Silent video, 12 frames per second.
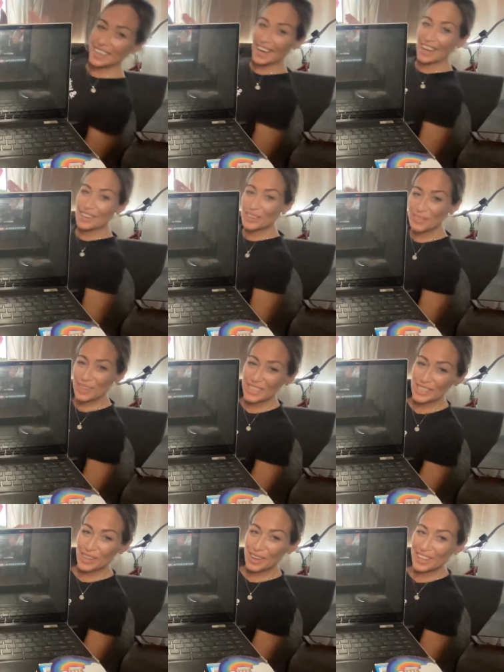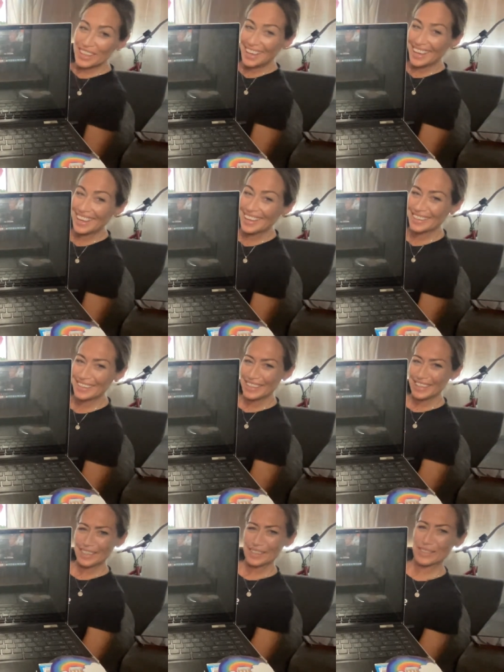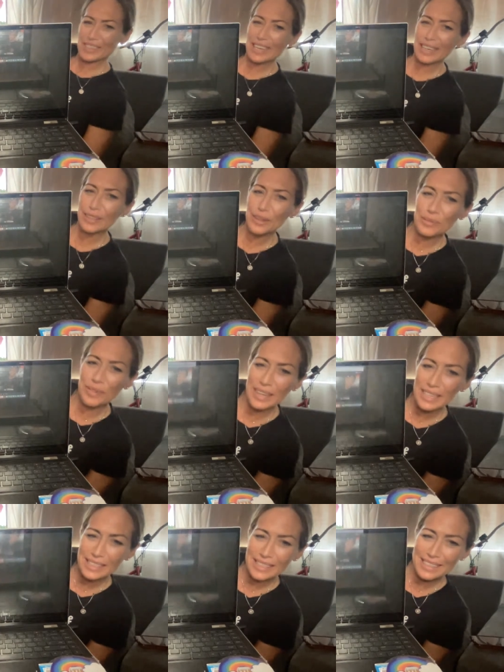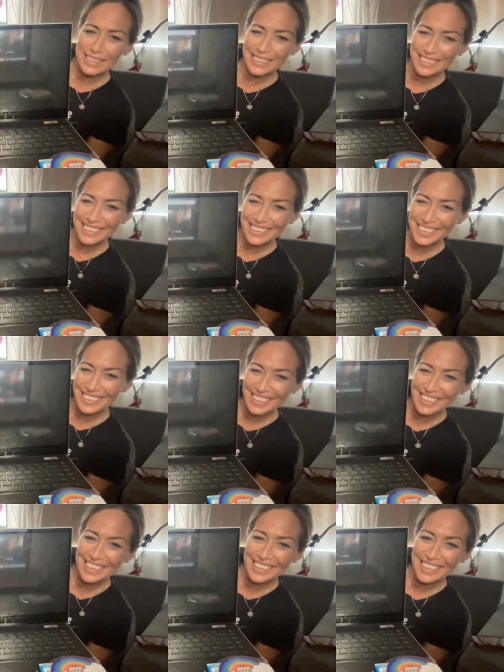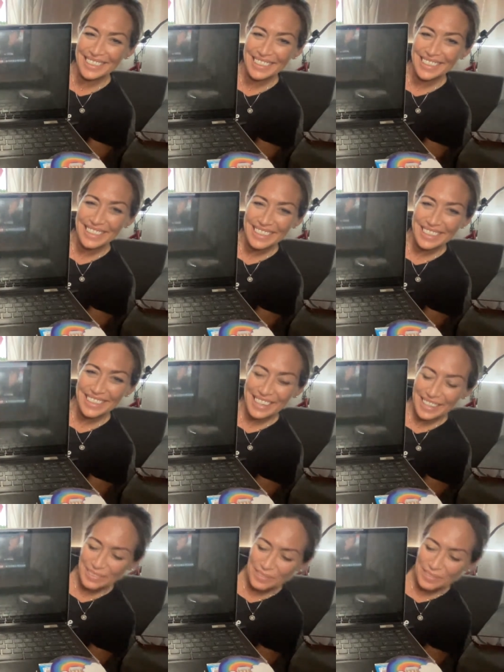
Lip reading: I don't know if you guys saw. I was like, hello, face. Okay.